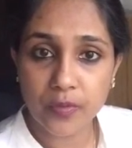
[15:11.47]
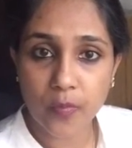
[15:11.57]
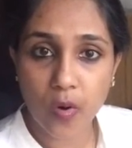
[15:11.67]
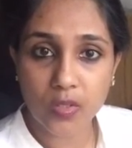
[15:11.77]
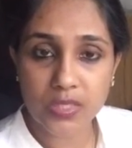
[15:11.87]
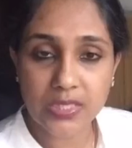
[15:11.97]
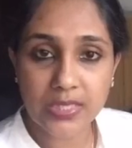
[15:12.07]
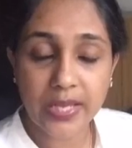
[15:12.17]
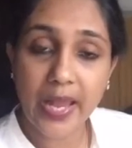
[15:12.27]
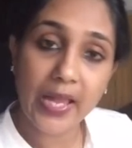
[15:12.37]
box?
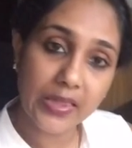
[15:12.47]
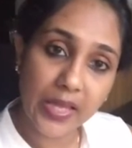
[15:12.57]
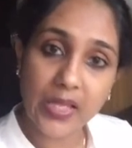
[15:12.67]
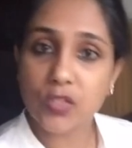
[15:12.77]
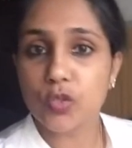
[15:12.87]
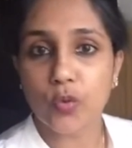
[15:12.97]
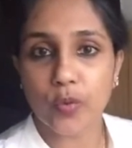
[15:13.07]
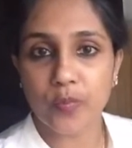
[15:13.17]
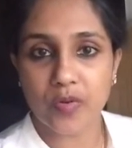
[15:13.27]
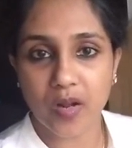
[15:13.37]
And then show your
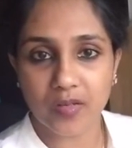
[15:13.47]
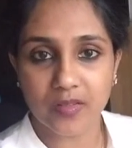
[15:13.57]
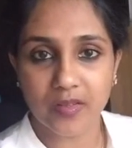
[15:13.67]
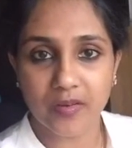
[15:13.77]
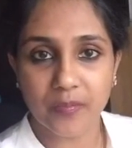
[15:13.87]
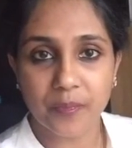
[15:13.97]
product there.